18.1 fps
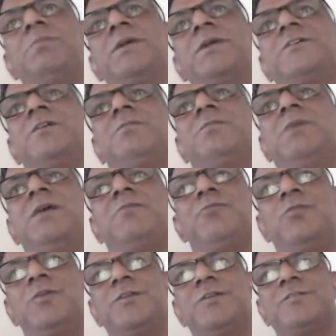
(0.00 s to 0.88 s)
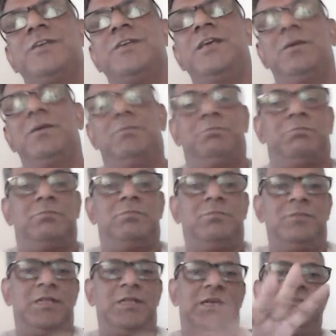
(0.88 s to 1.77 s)
better my fluency?
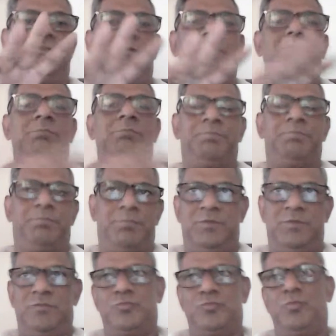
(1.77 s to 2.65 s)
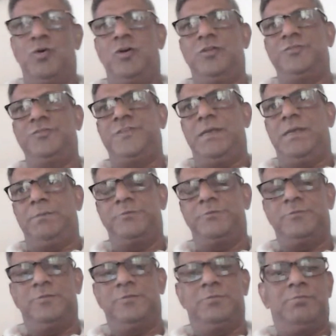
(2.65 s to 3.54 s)
There are some small
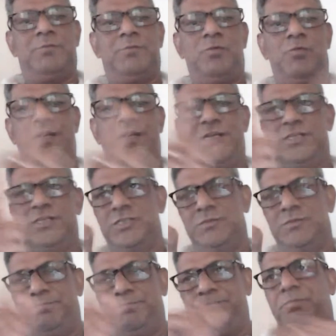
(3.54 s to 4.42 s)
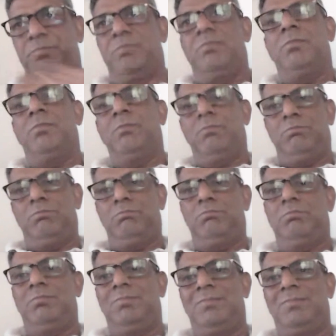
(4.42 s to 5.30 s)
steps. One is
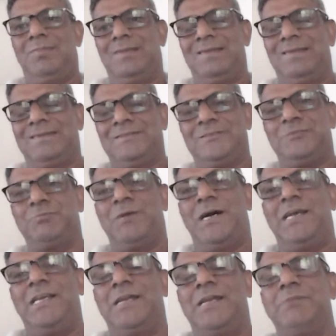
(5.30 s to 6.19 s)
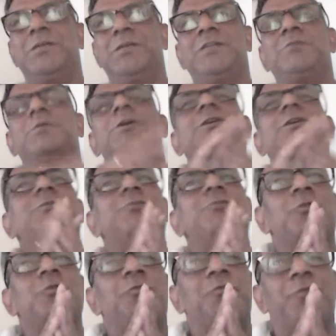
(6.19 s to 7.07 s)
smile and breathe. Because
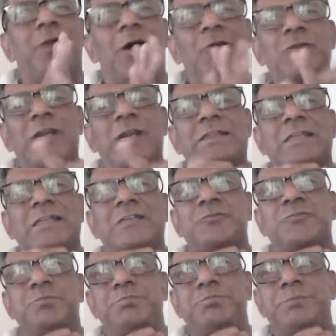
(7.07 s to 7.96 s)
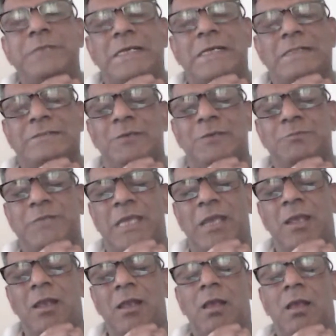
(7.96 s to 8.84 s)
if you frown and then tell
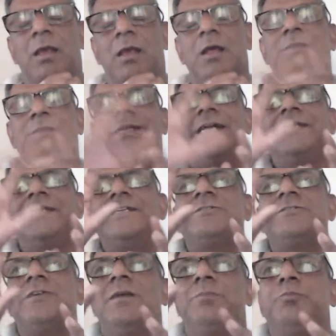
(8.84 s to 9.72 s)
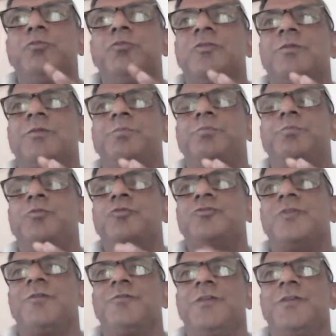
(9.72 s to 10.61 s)
something, that itself
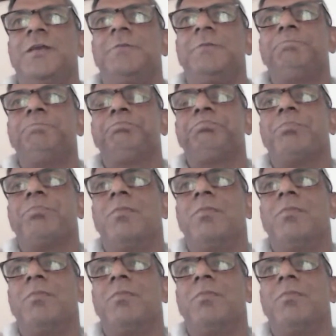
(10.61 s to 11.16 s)
puts off the